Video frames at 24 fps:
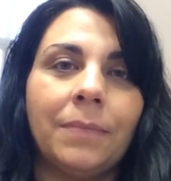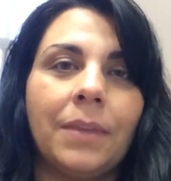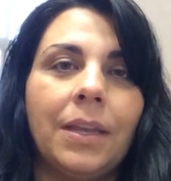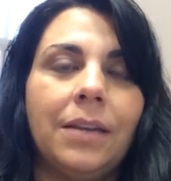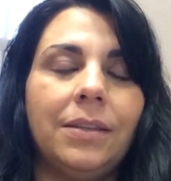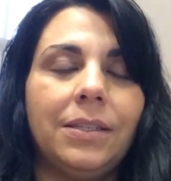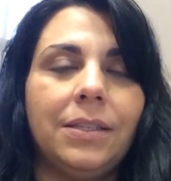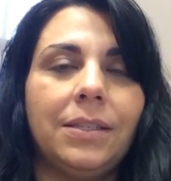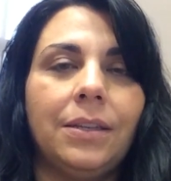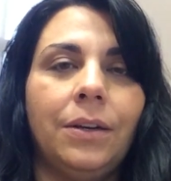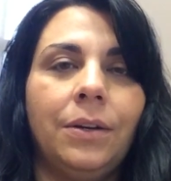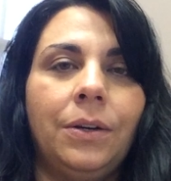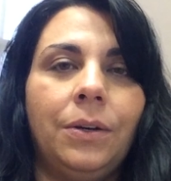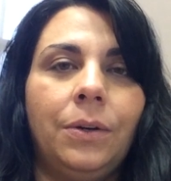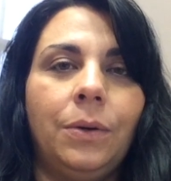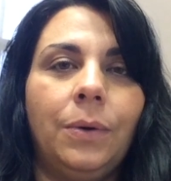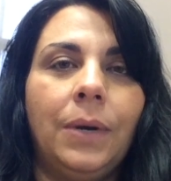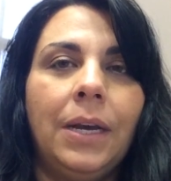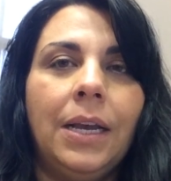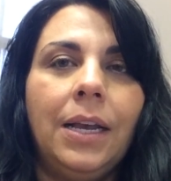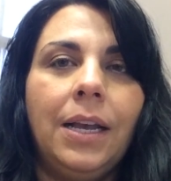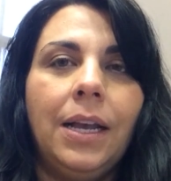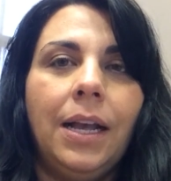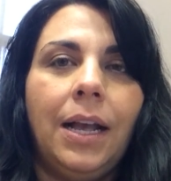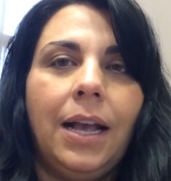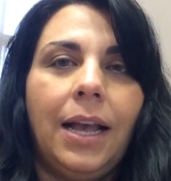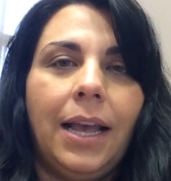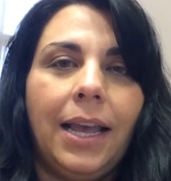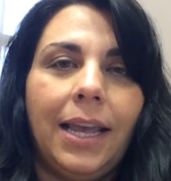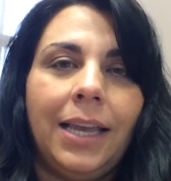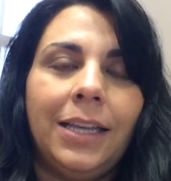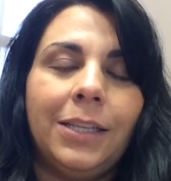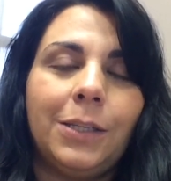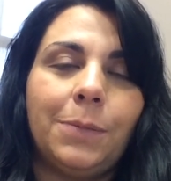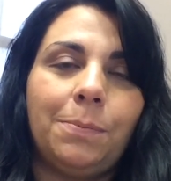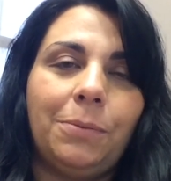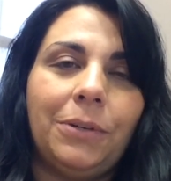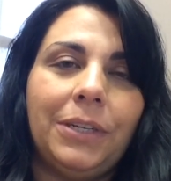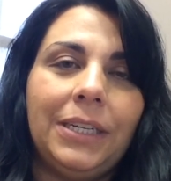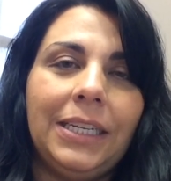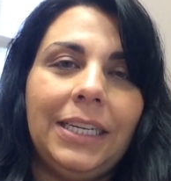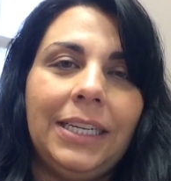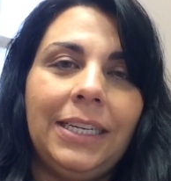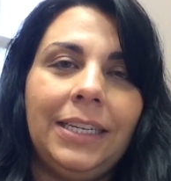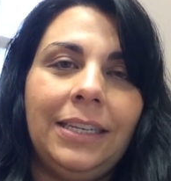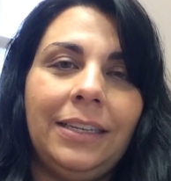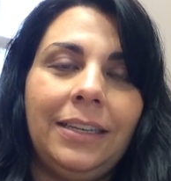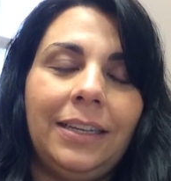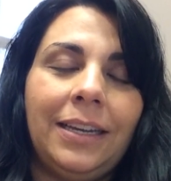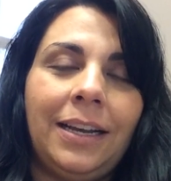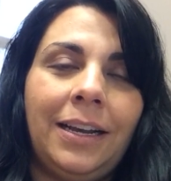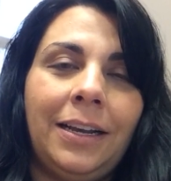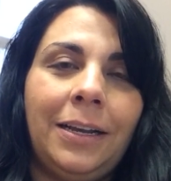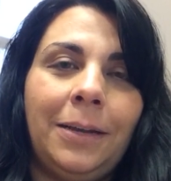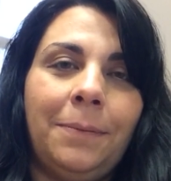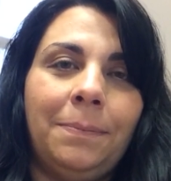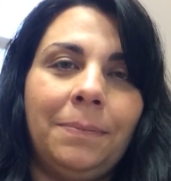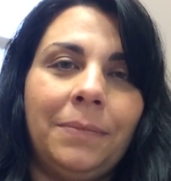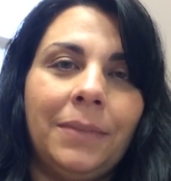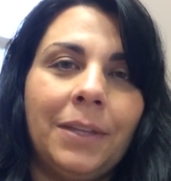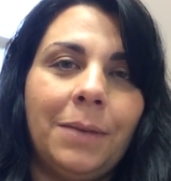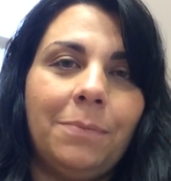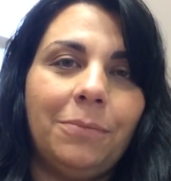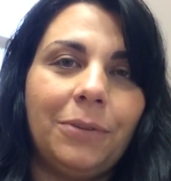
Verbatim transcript: So it's pretty, um,